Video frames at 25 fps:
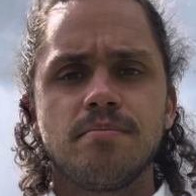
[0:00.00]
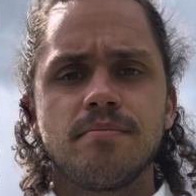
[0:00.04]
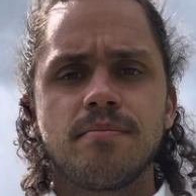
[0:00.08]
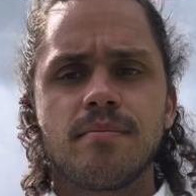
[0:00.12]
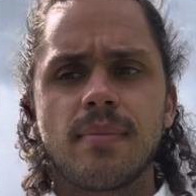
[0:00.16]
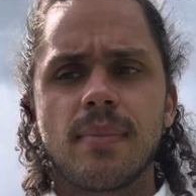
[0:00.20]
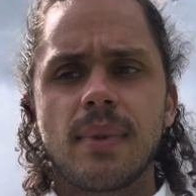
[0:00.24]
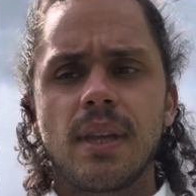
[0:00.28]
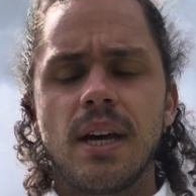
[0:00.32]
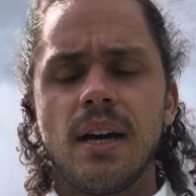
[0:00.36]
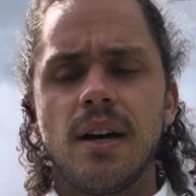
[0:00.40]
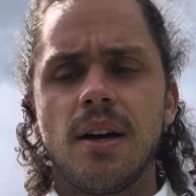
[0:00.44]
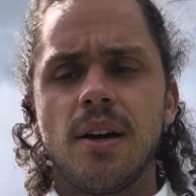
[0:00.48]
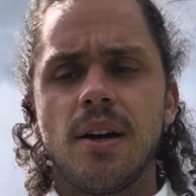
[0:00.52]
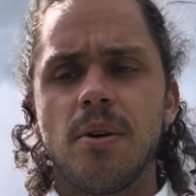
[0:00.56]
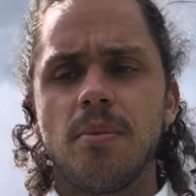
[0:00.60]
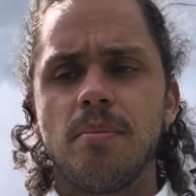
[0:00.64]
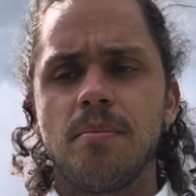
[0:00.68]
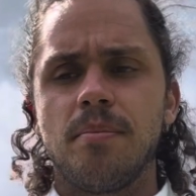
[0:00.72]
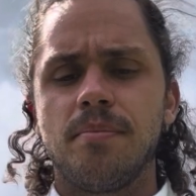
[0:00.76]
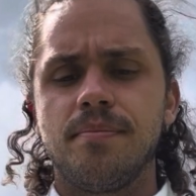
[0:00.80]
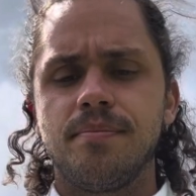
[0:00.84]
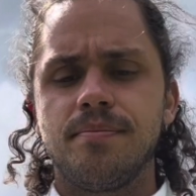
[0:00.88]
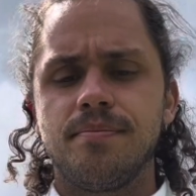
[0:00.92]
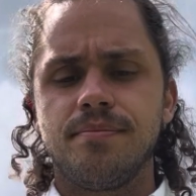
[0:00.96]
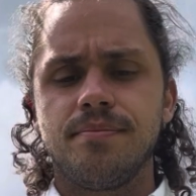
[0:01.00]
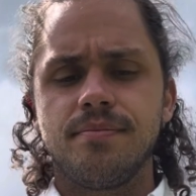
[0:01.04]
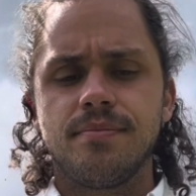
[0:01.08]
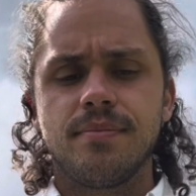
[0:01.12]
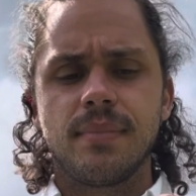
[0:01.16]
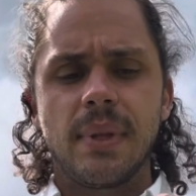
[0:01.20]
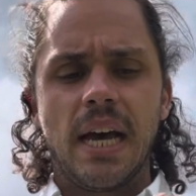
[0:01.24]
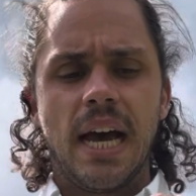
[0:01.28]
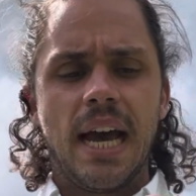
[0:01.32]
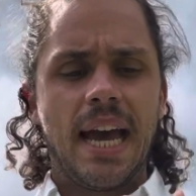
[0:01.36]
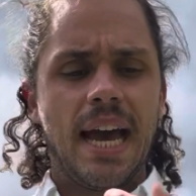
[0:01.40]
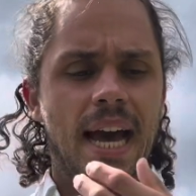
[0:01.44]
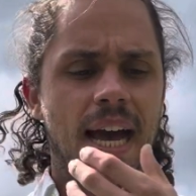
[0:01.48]

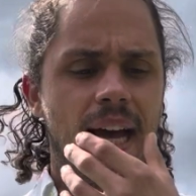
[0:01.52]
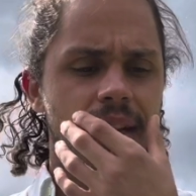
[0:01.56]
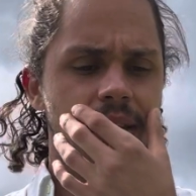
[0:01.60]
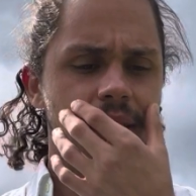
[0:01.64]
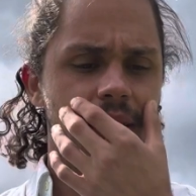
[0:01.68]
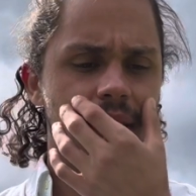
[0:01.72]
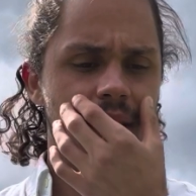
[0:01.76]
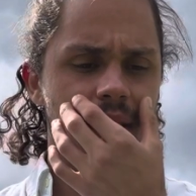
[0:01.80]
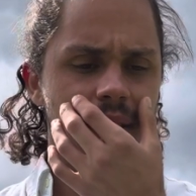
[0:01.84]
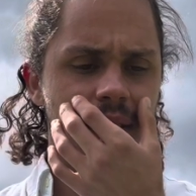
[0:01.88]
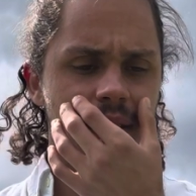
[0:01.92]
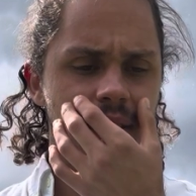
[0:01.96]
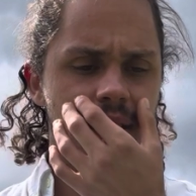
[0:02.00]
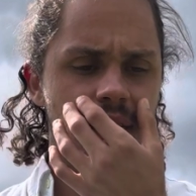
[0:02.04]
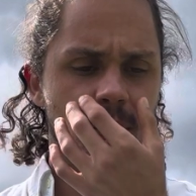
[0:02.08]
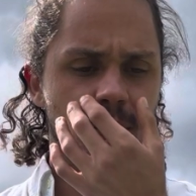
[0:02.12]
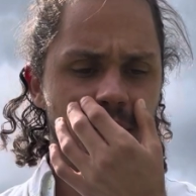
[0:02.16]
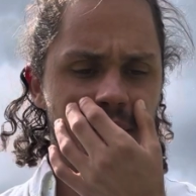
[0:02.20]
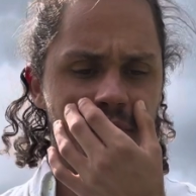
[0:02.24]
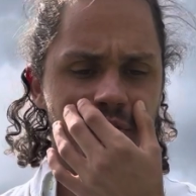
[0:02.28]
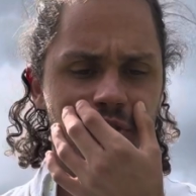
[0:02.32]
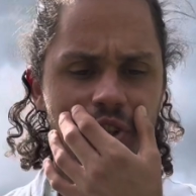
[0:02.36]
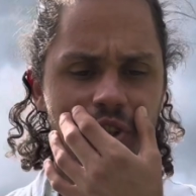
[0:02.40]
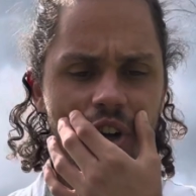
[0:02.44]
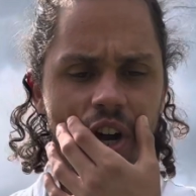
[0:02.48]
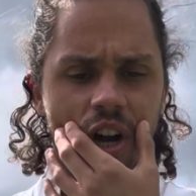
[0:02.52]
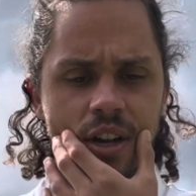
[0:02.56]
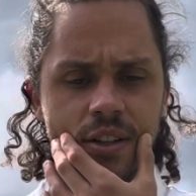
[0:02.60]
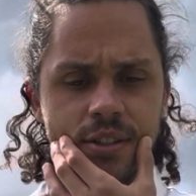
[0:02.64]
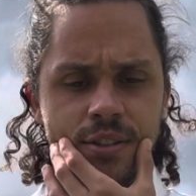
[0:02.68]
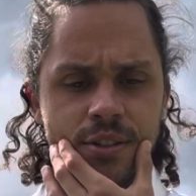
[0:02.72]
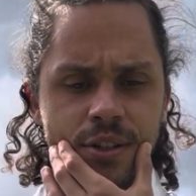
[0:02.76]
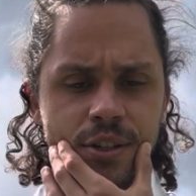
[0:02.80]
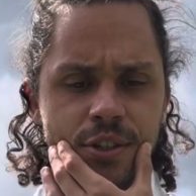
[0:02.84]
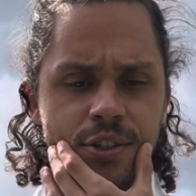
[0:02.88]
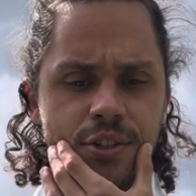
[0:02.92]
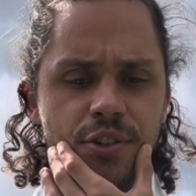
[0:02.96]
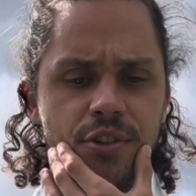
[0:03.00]
I had double jaw
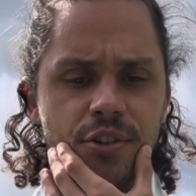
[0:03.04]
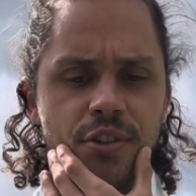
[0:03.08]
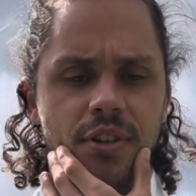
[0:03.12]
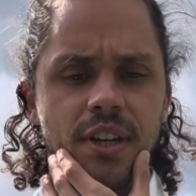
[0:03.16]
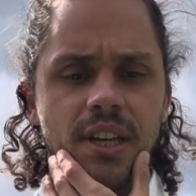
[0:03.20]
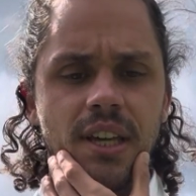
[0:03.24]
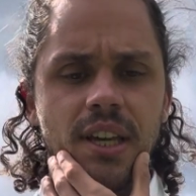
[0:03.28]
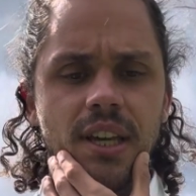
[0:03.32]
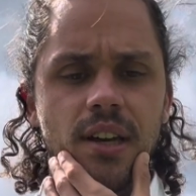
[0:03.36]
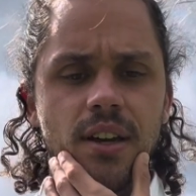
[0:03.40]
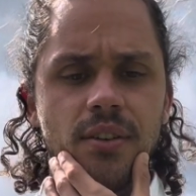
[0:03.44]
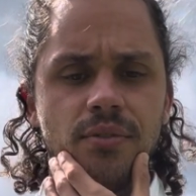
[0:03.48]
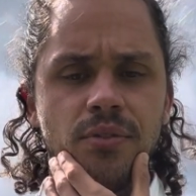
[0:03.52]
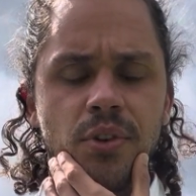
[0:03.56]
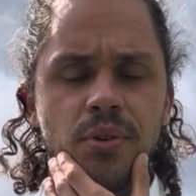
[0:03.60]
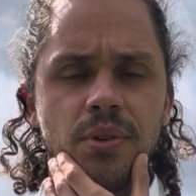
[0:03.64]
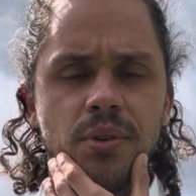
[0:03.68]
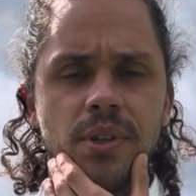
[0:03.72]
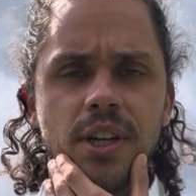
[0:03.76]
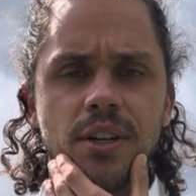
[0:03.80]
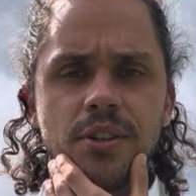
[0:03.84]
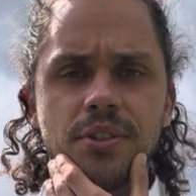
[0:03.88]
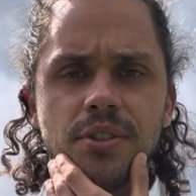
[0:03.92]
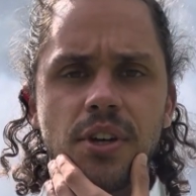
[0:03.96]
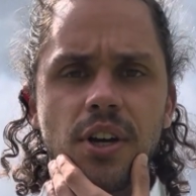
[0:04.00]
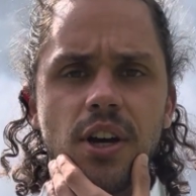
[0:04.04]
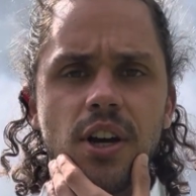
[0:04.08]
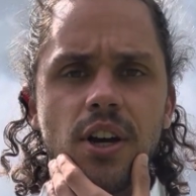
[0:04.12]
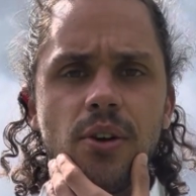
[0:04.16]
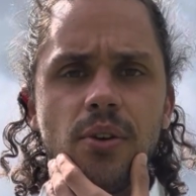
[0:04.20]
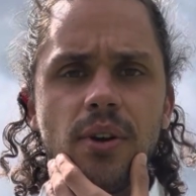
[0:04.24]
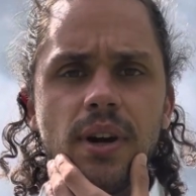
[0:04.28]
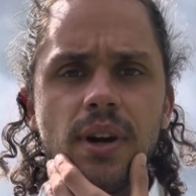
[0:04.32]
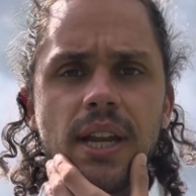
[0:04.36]
surgery a few years ago,